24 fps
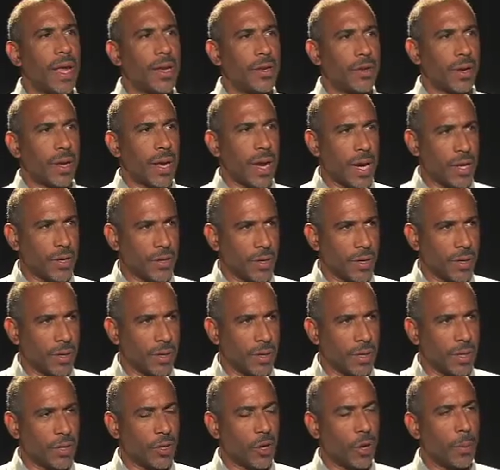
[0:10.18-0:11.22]
education,
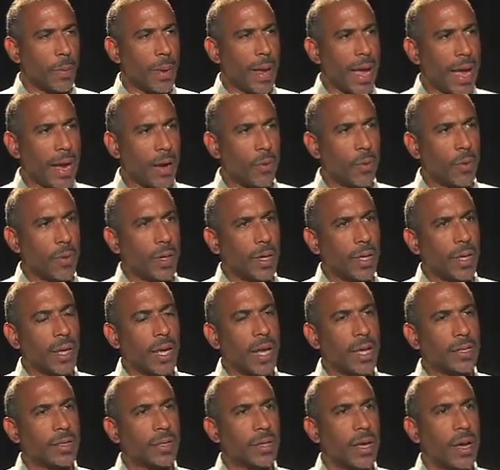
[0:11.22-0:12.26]
the term equity
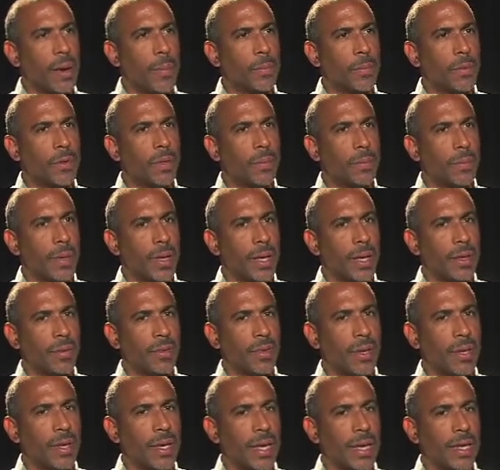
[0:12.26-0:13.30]
has come to mean
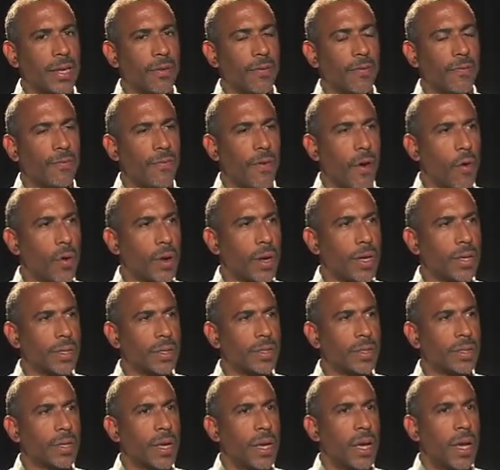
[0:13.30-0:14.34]
the need to
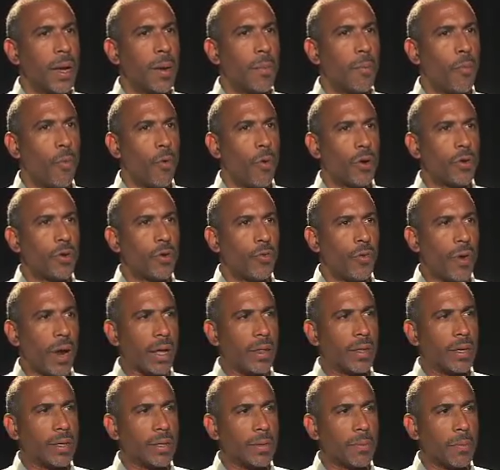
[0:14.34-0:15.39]
focus more
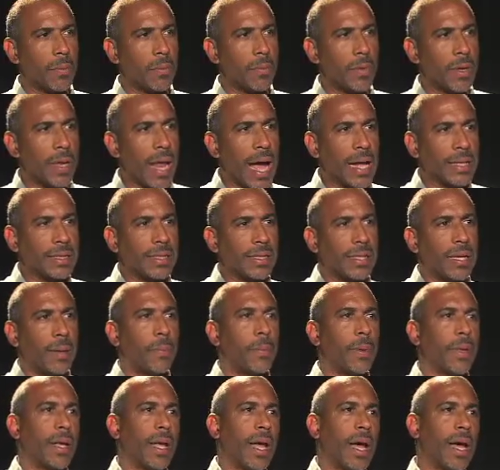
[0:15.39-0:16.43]
directly, not
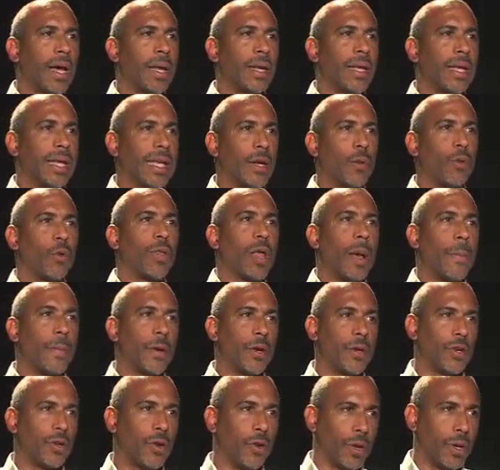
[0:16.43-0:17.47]
simply on equal
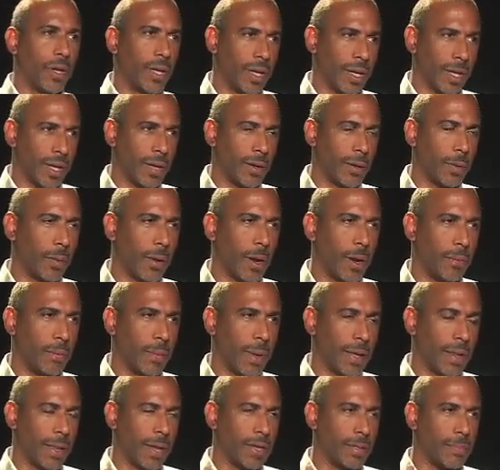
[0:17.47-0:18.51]
opportunity,
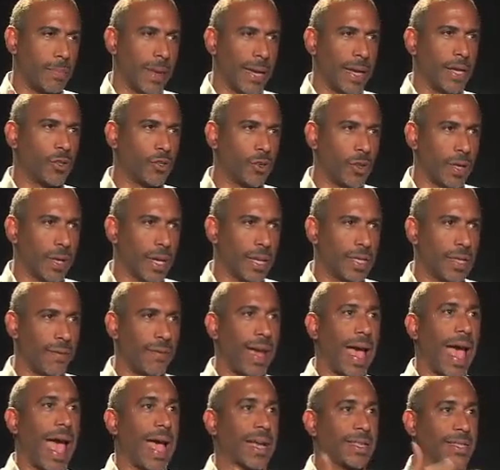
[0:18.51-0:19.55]
that is making sure that kids have
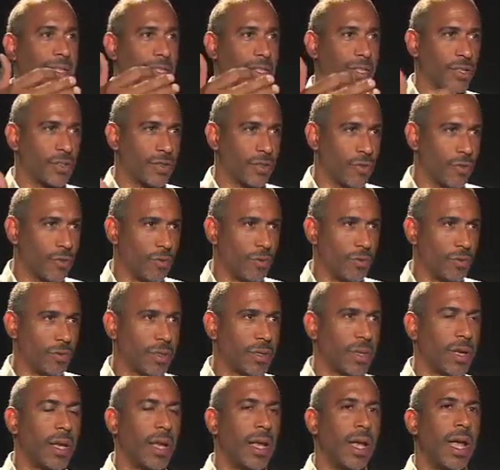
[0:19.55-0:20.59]
access to
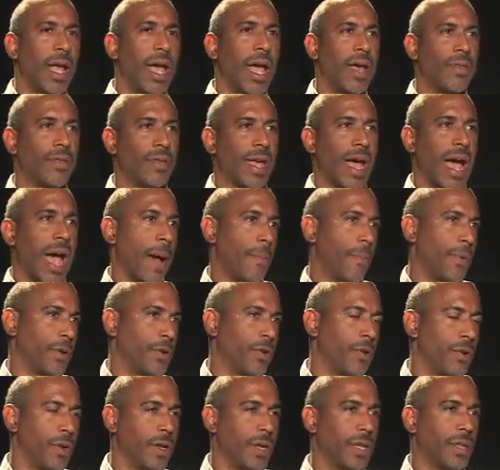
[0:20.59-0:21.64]
schools and the
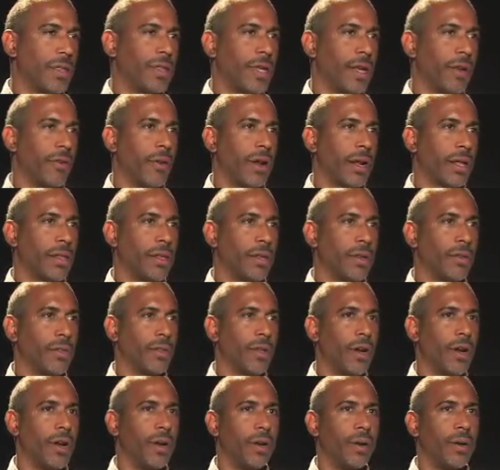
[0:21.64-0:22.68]
opportunity theoretically to
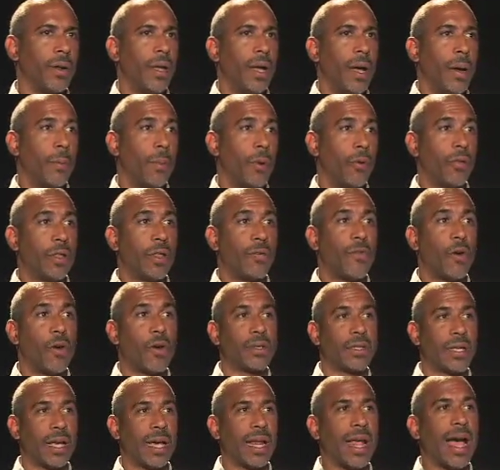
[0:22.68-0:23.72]
learn, but really
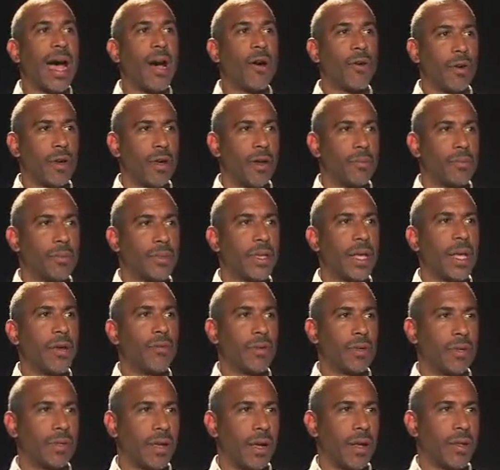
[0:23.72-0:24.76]
focusing on outcomes and
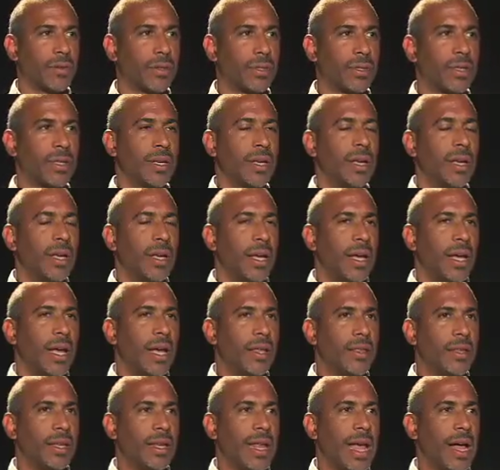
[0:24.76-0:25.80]
results.
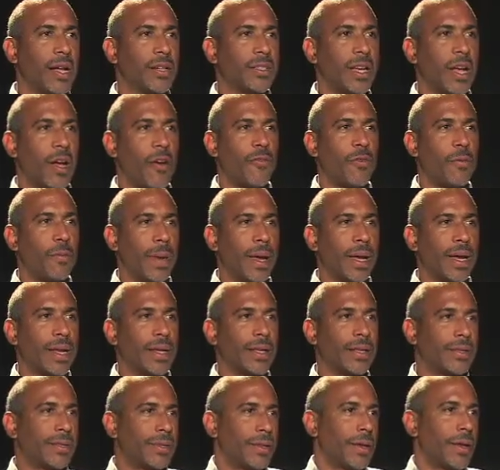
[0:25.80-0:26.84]
And the analogy I often make
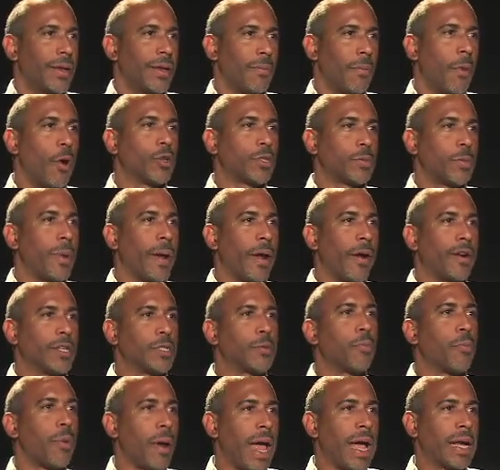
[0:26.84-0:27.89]
is most parents
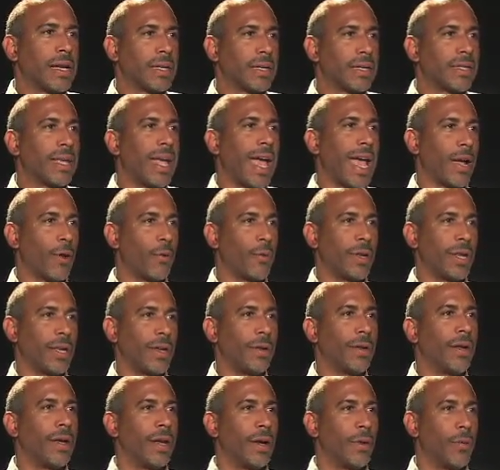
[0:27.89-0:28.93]
practice
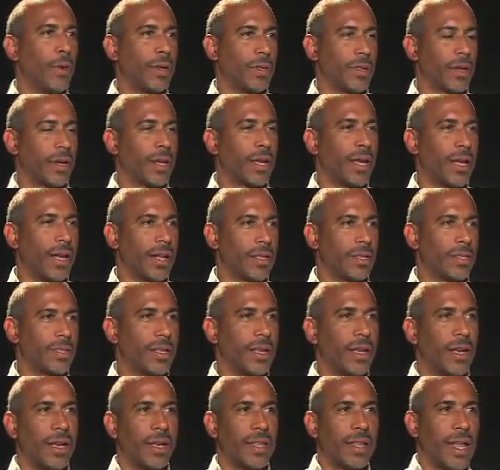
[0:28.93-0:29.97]
equity with their kids.
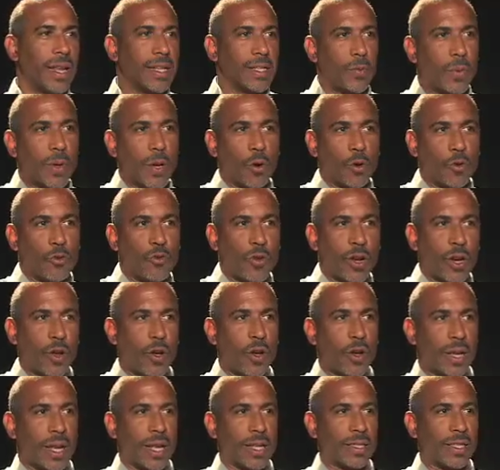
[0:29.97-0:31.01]
That is, we don't treat
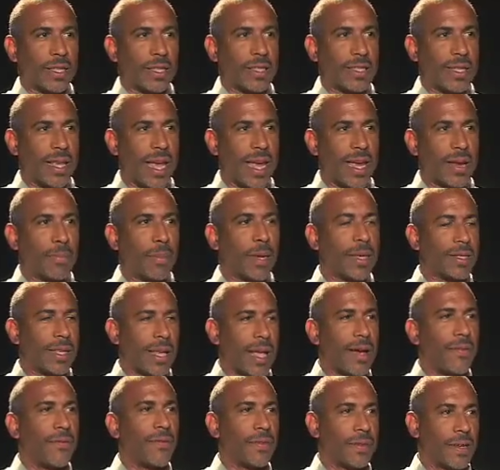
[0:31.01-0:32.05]
all kids the same because they
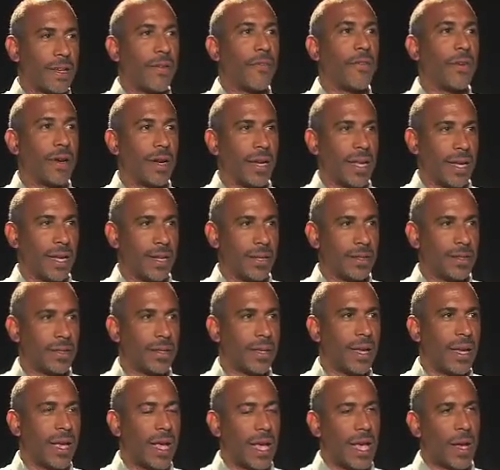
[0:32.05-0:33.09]
have different needs.
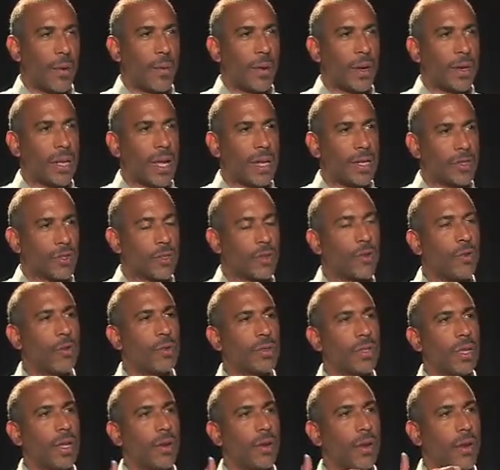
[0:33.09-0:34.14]
And when in
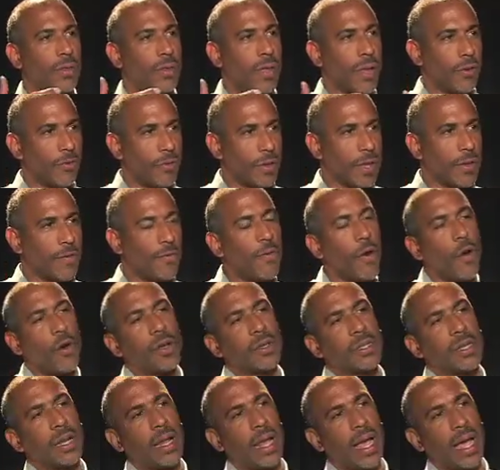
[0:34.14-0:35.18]
schools that are really
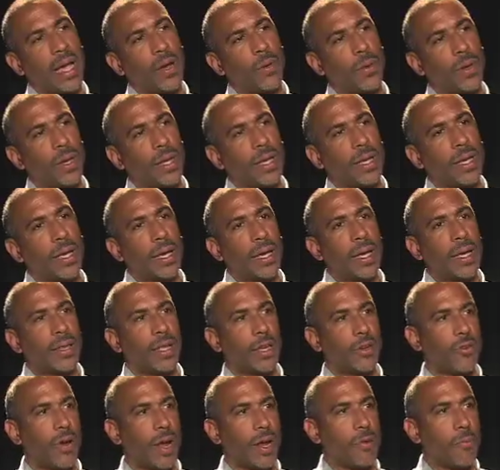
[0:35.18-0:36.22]
focused on equity,
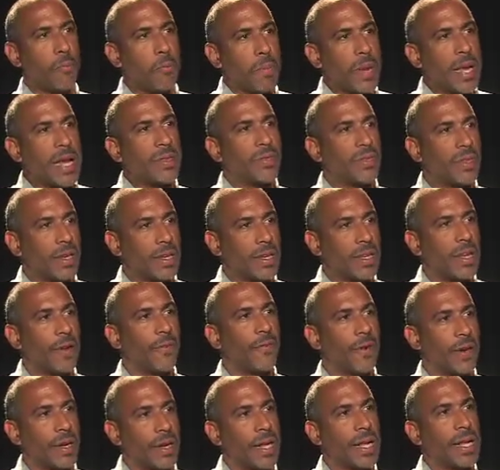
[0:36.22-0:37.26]
they're trying to meet the
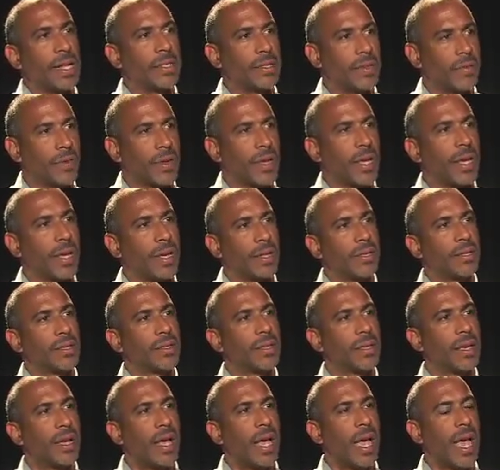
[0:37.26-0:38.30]
different needs of
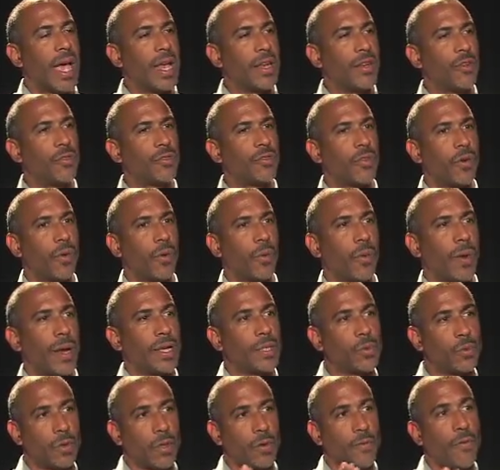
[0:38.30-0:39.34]
kids and do so in
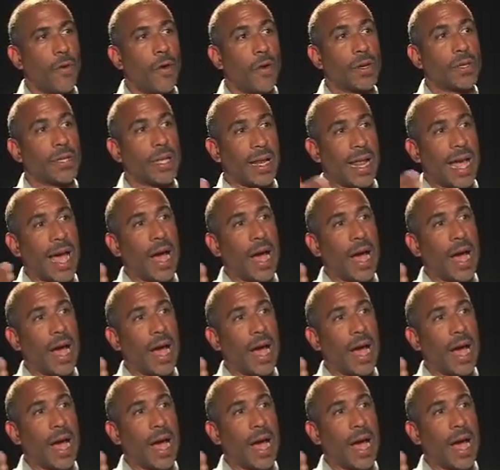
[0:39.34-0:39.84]
ways with a focus on